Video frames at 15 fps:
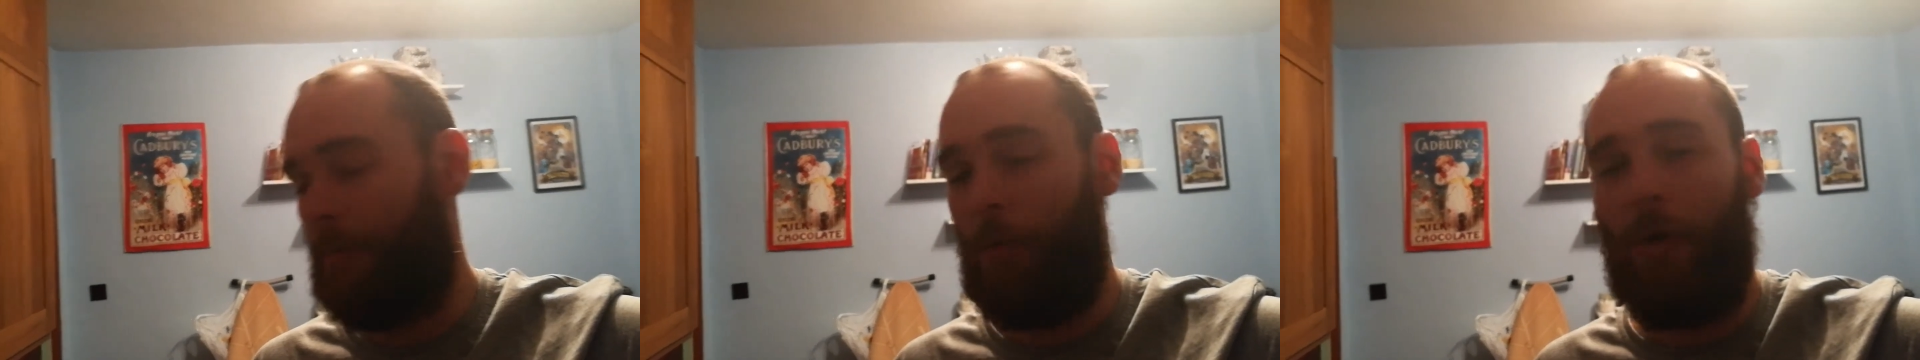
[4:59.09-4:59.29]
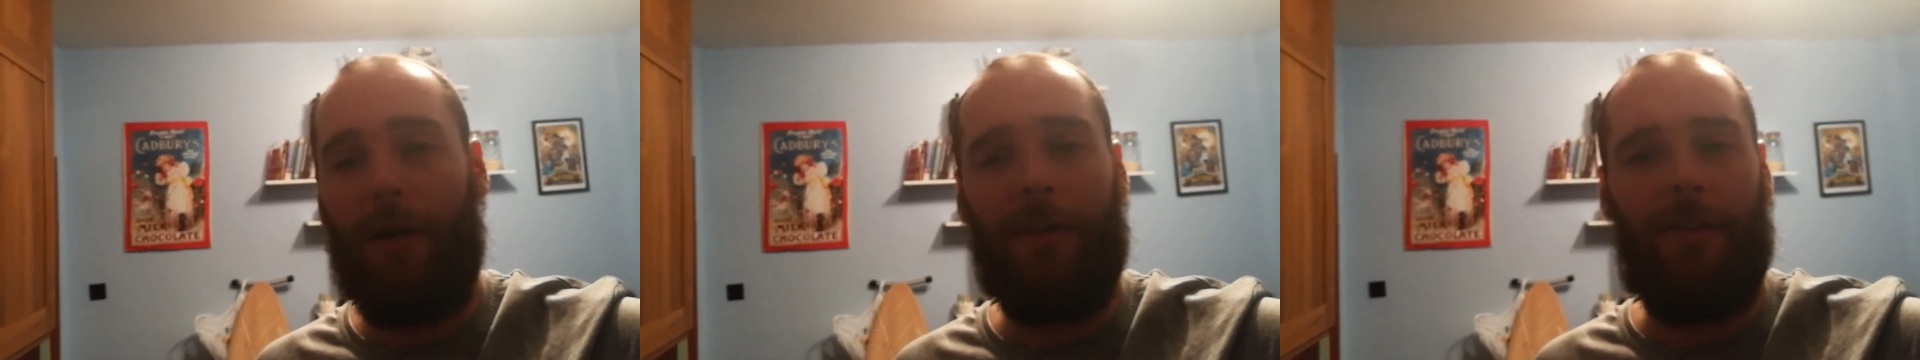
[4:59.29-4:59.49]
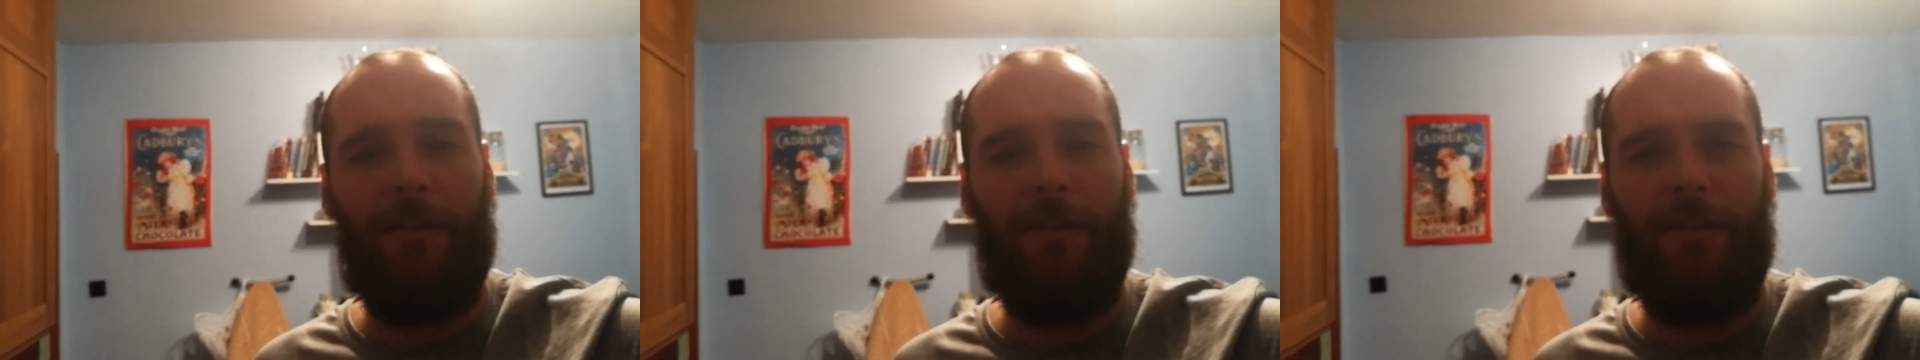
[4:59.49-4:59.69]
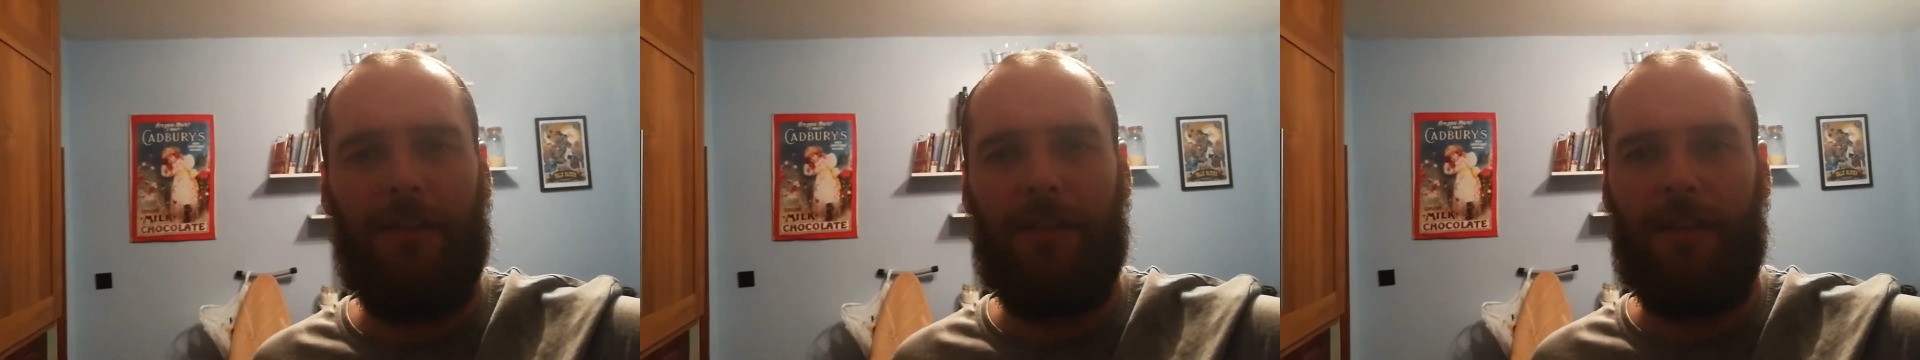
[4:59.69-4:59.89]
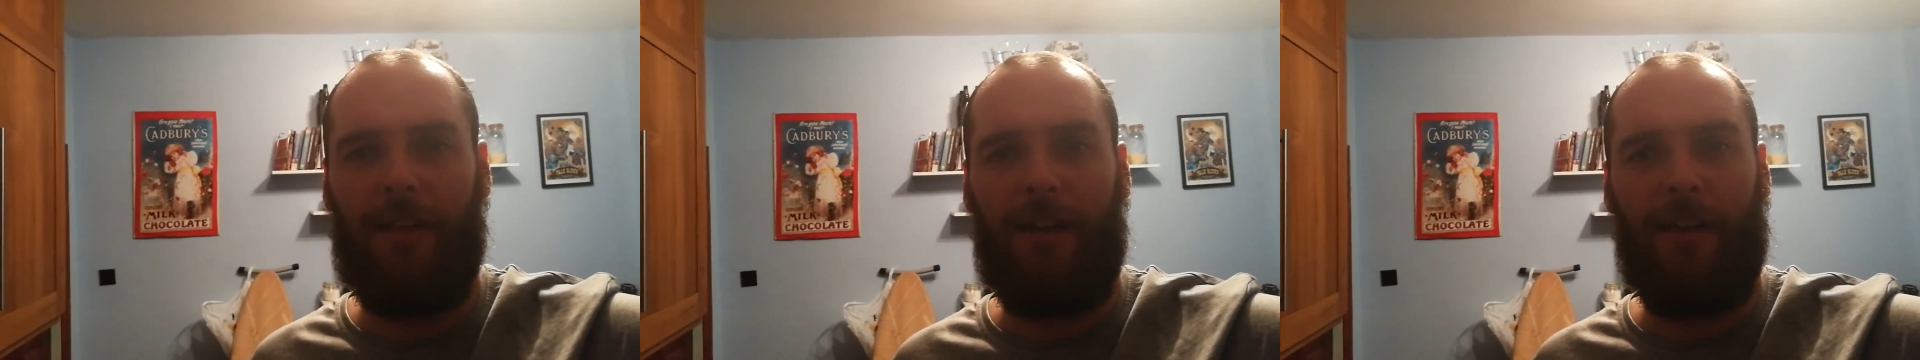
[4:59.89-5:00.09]
I'm quite thirsty
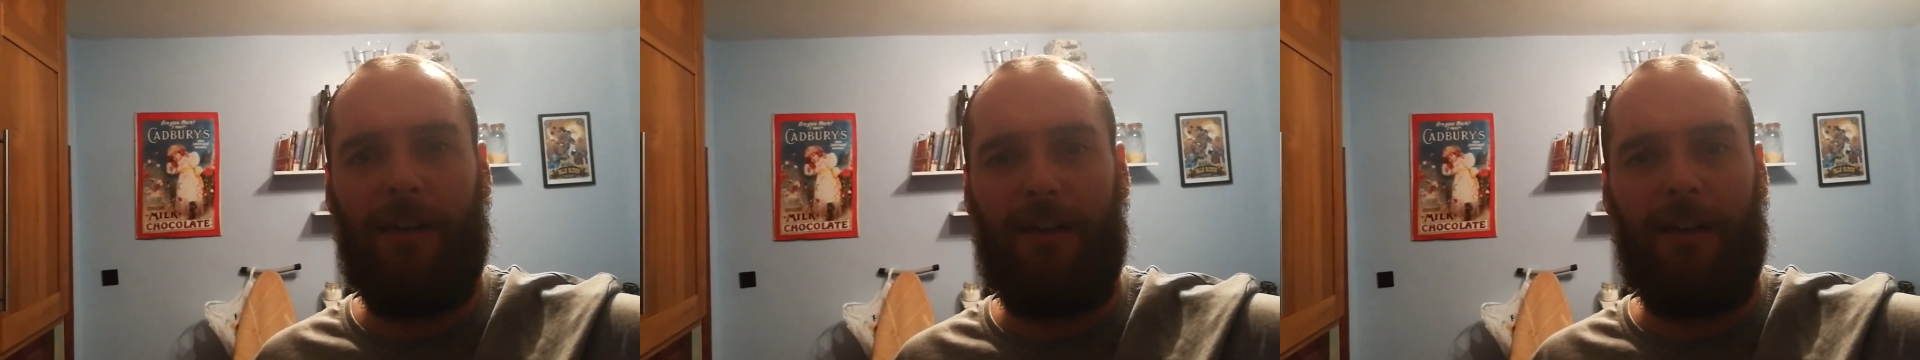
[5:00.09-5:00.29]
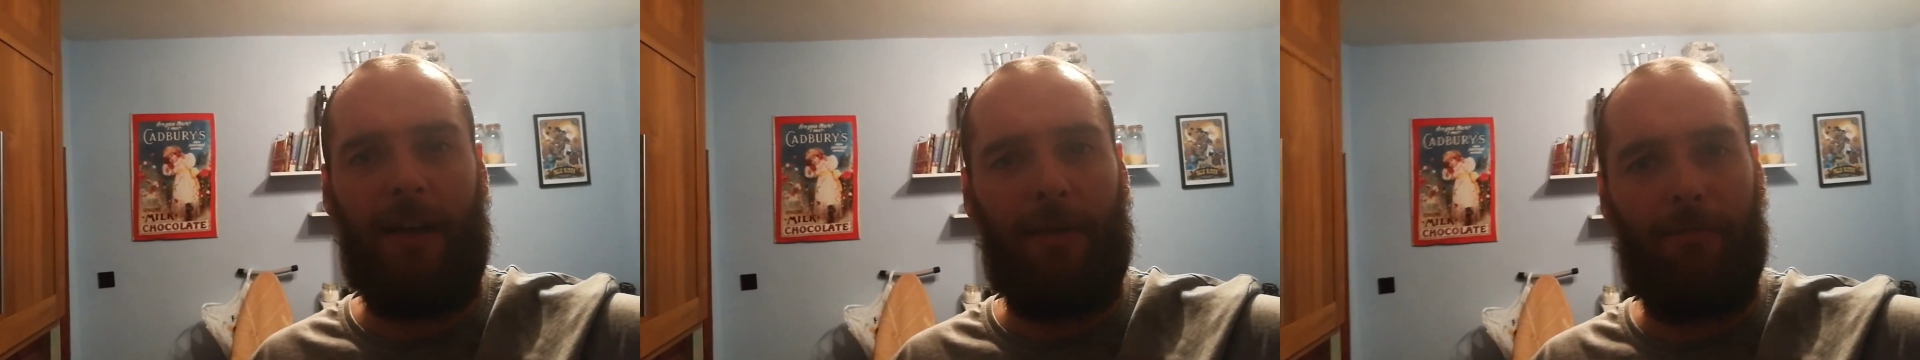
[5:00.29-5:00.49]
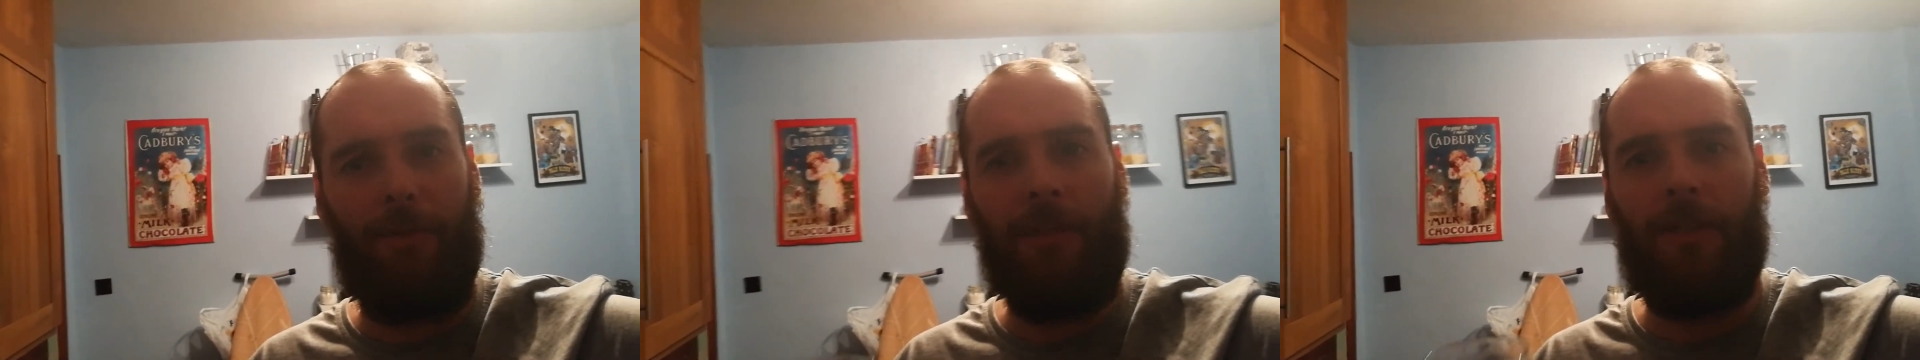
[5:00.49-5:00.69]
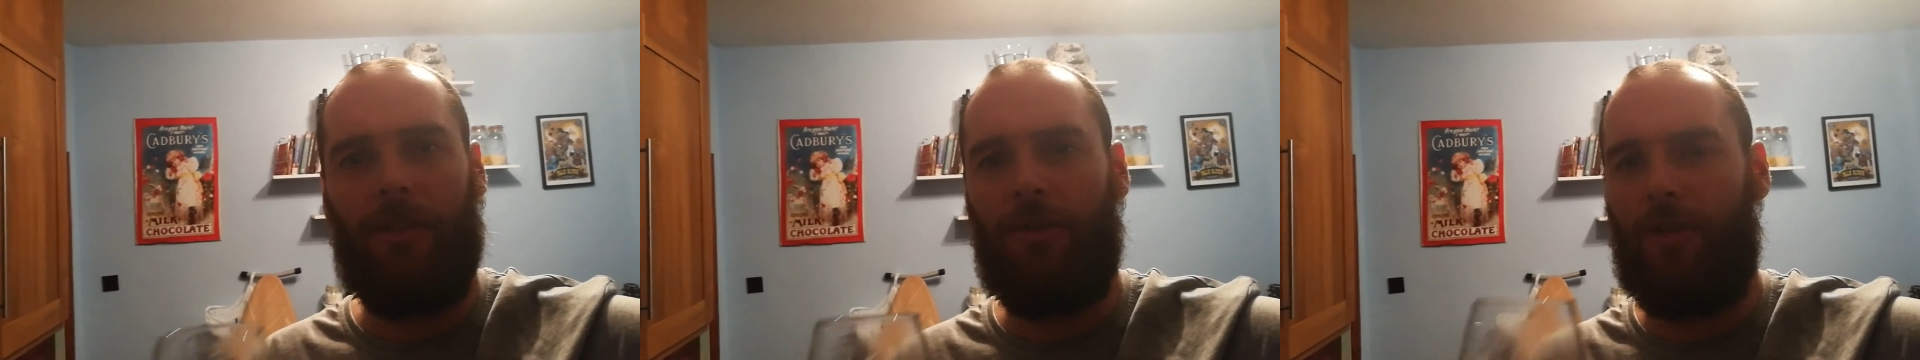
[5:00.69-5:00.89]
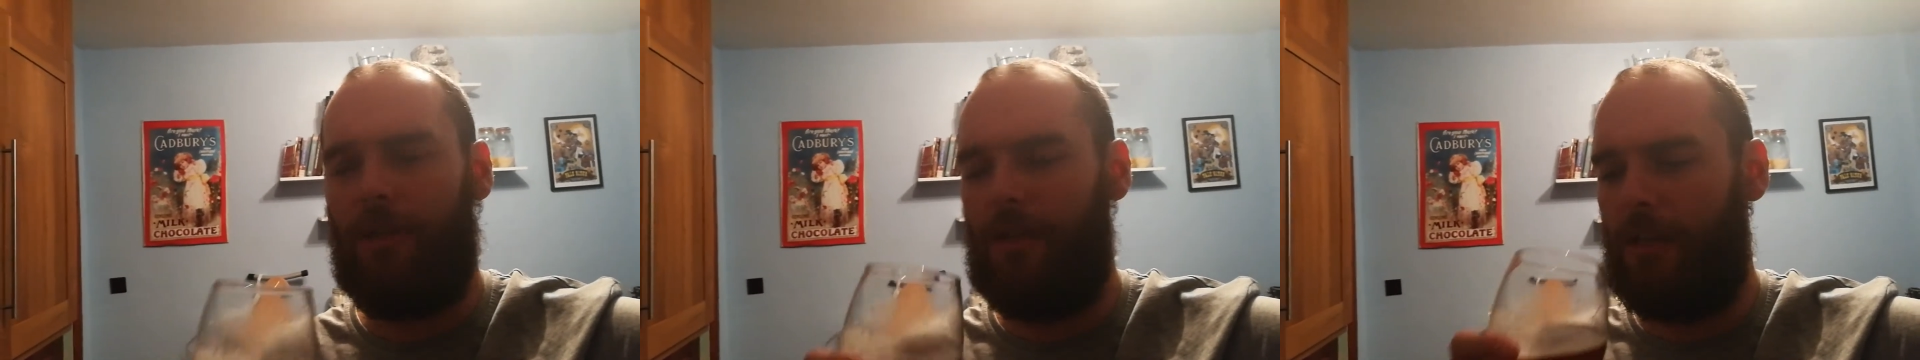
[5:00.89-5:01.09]
tonight, and I'm really
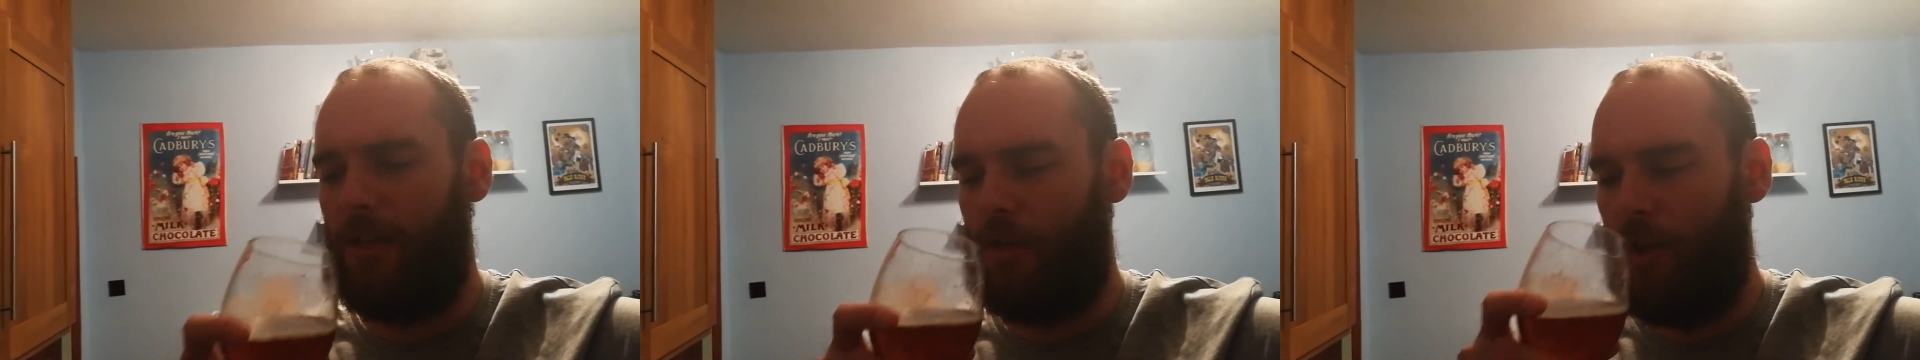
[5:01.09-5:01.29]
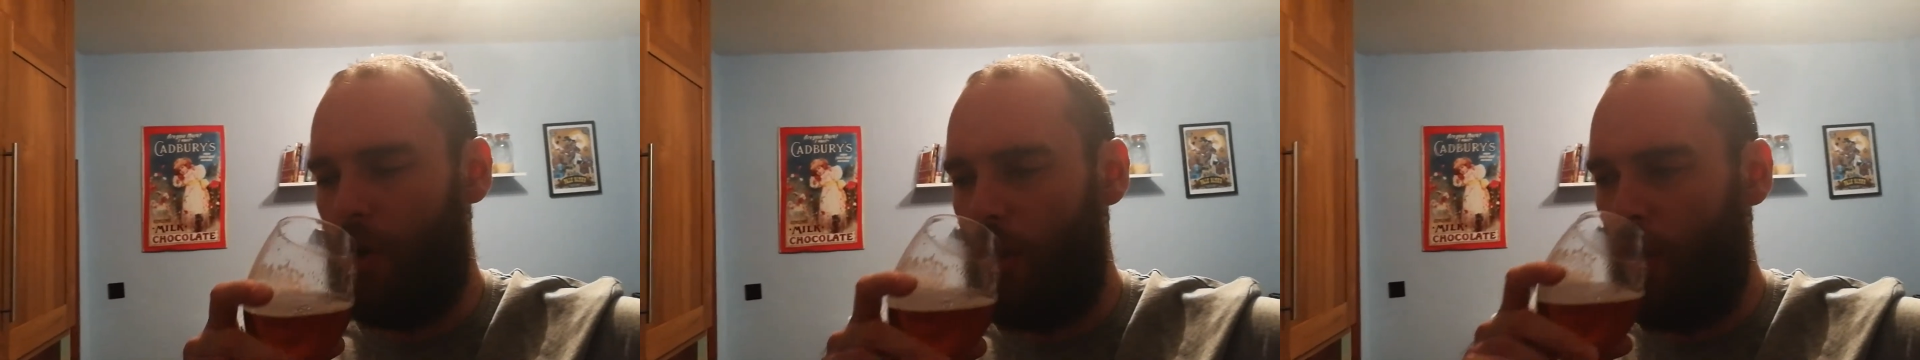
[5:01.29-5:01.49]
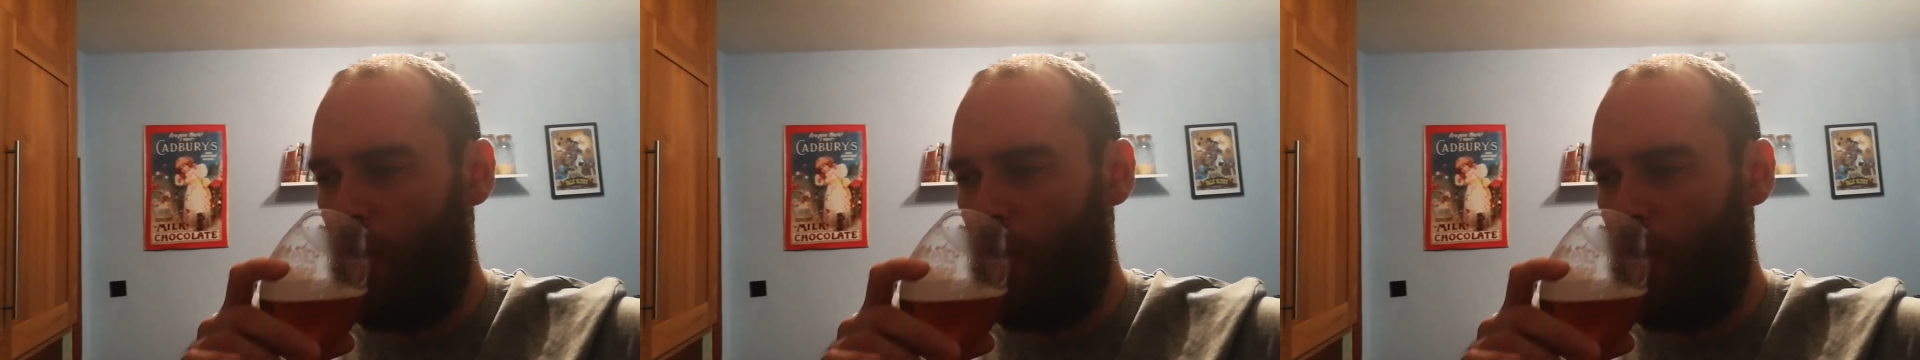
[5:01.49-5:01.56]
enjoying this.